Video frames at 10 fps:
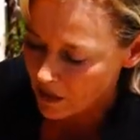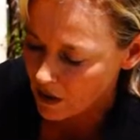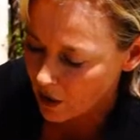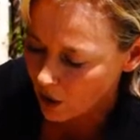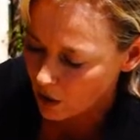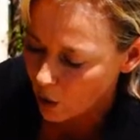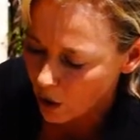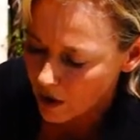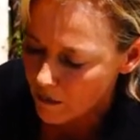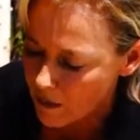you know,
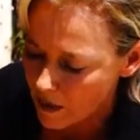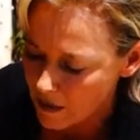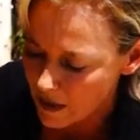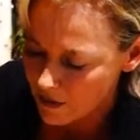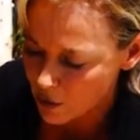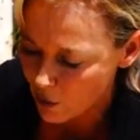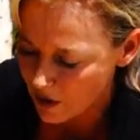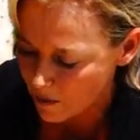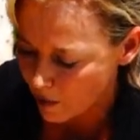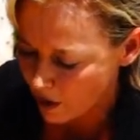or maybe the
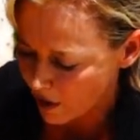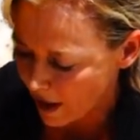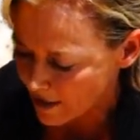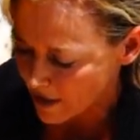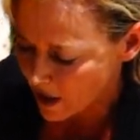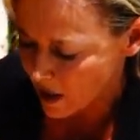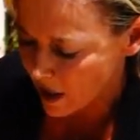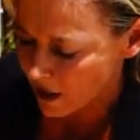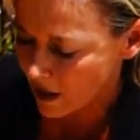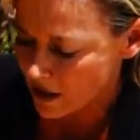training barn has
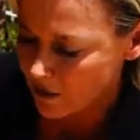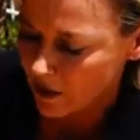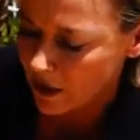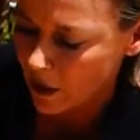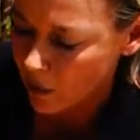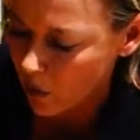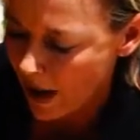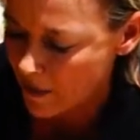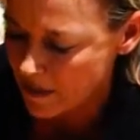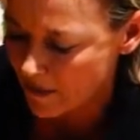collectively
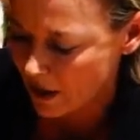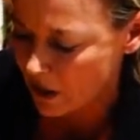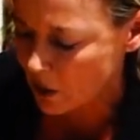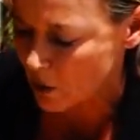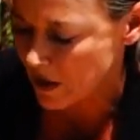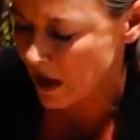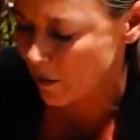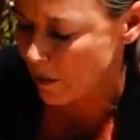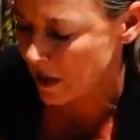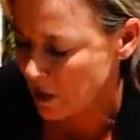wraps that they use and
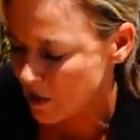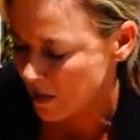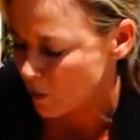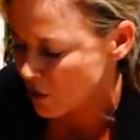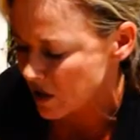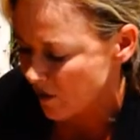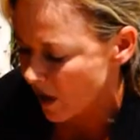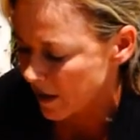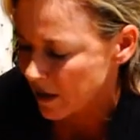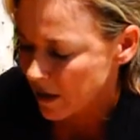everybody uses them, which is
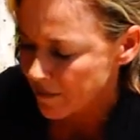fine.